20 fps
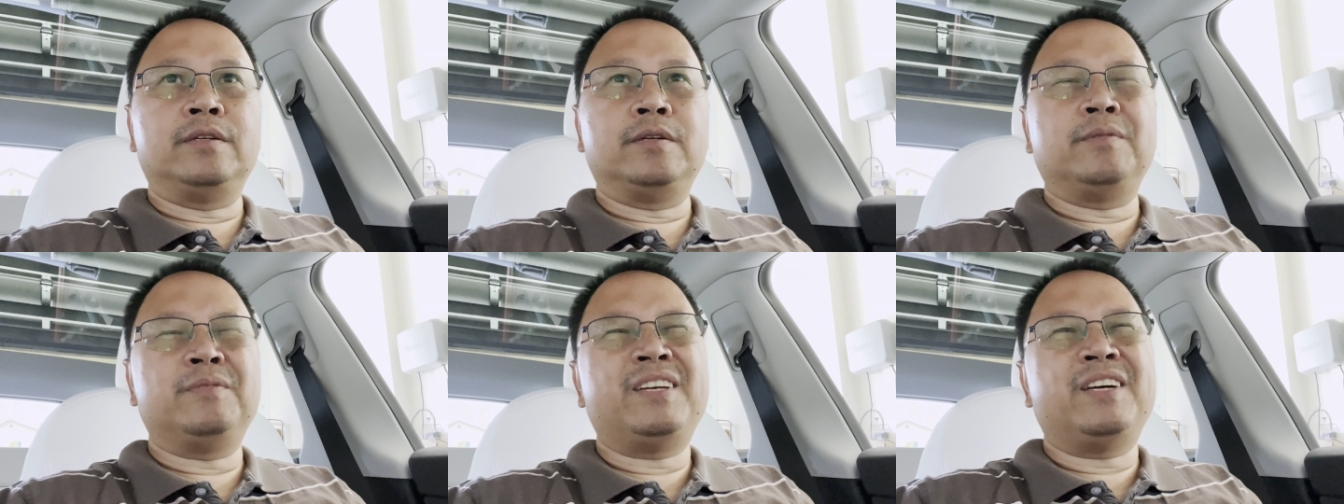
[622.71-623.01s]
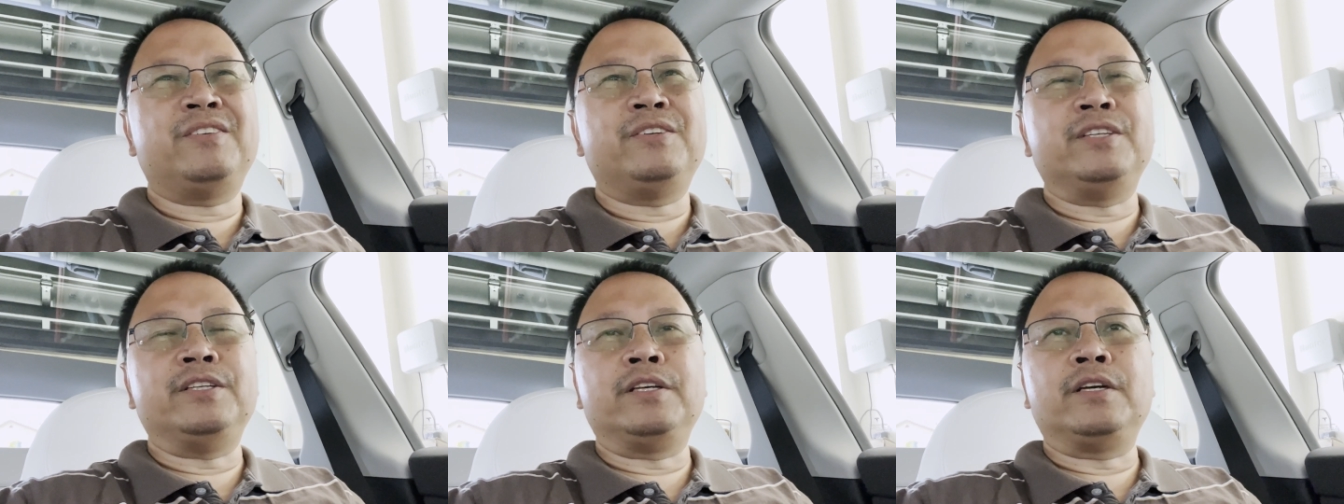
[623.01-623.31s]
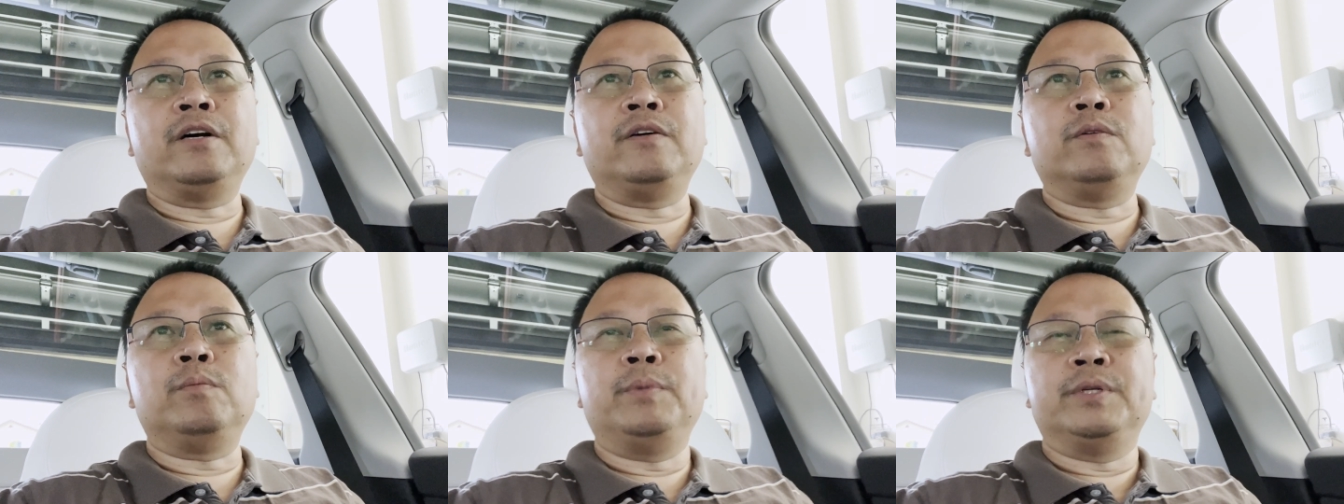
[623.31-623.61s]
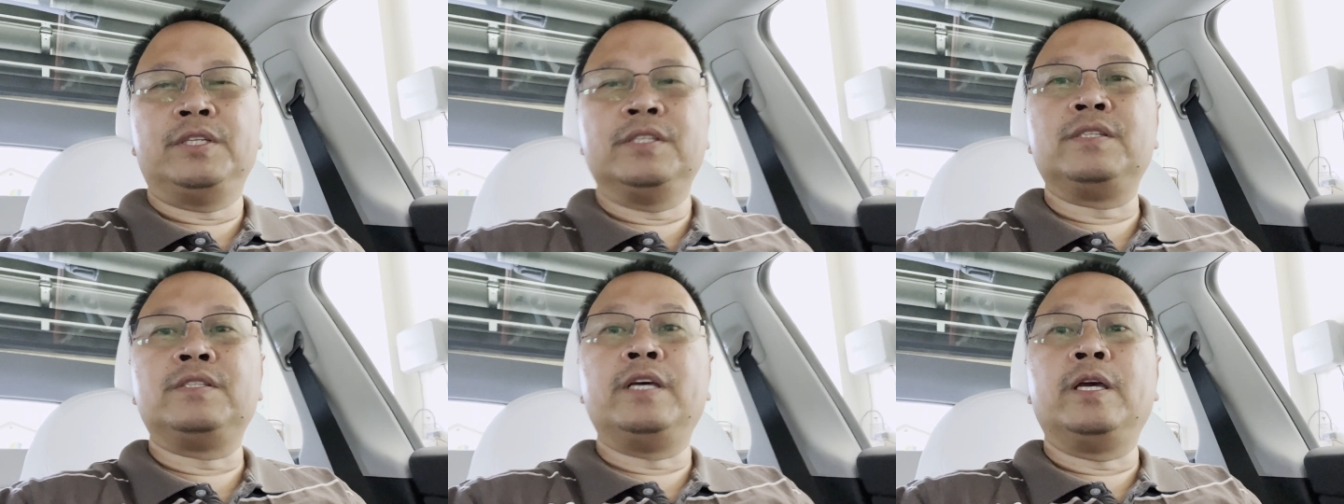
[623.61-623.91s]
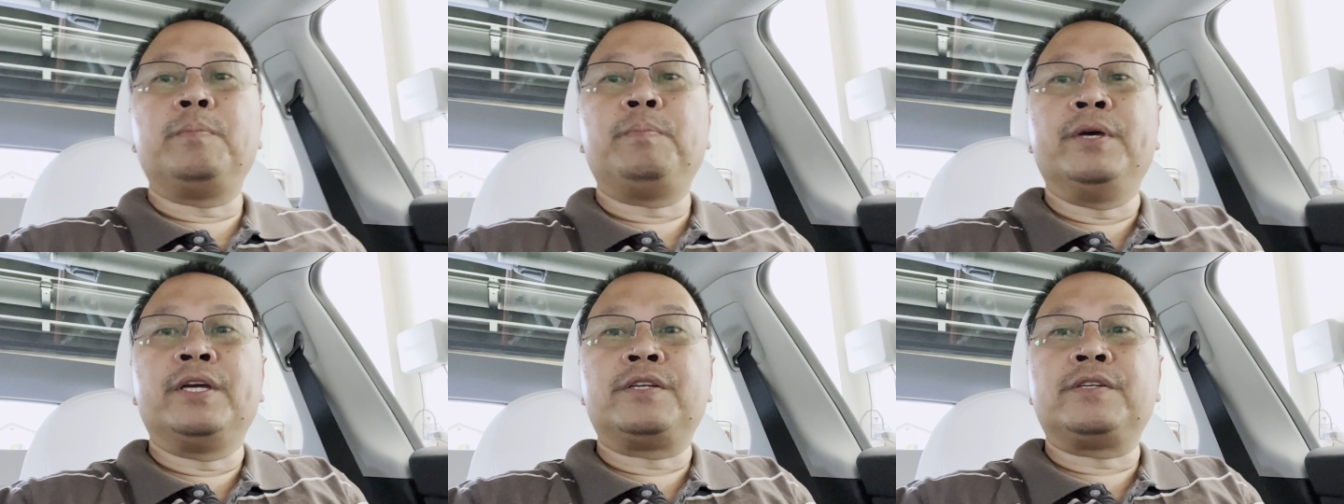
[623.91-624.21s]
Not really cover, but just
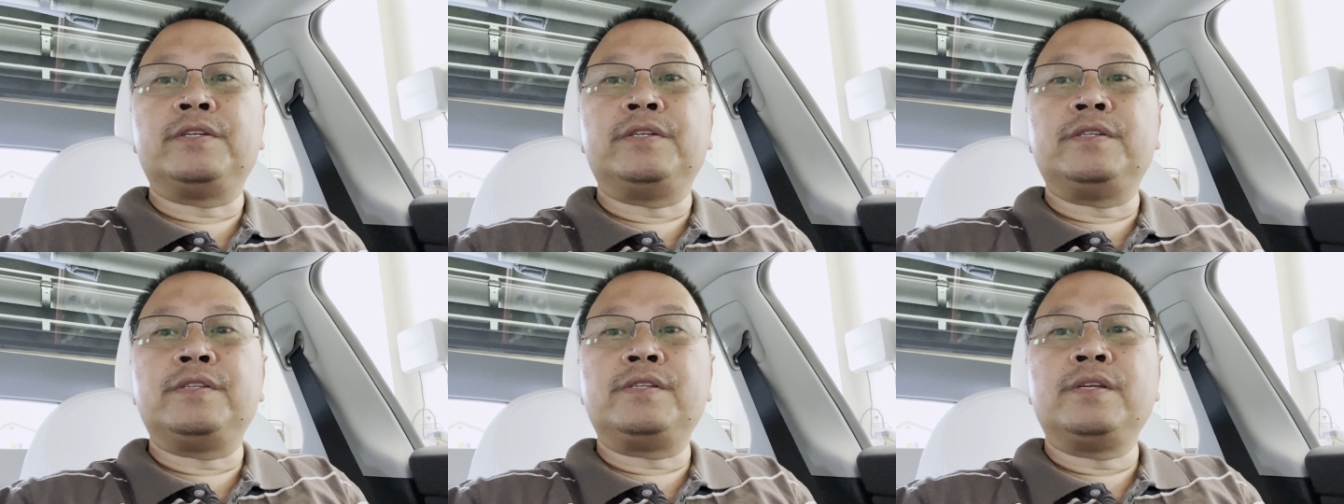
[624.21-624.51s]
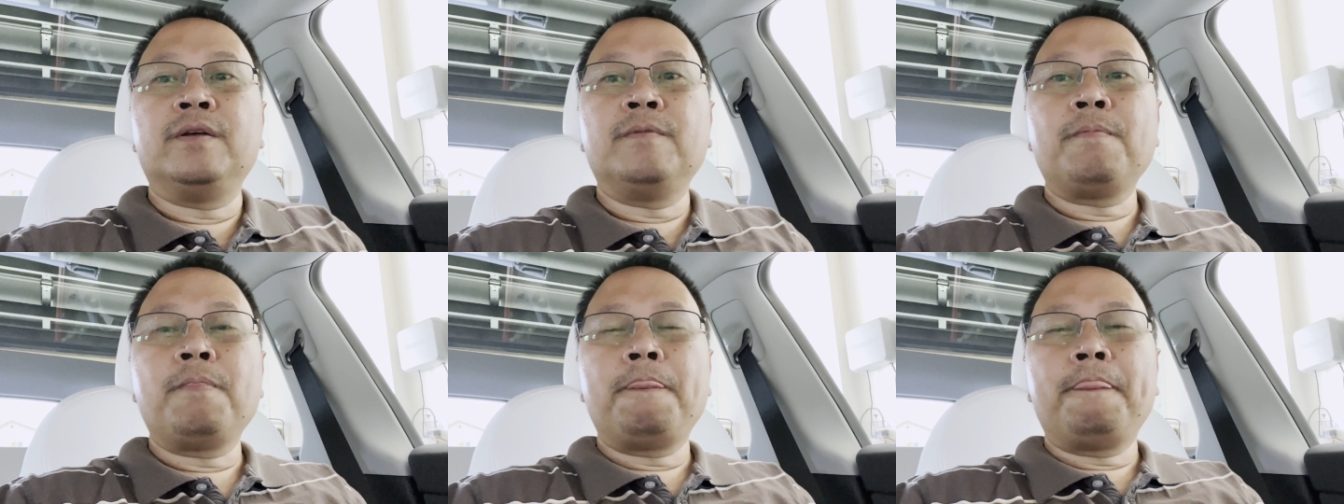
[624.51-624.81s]
take pictures,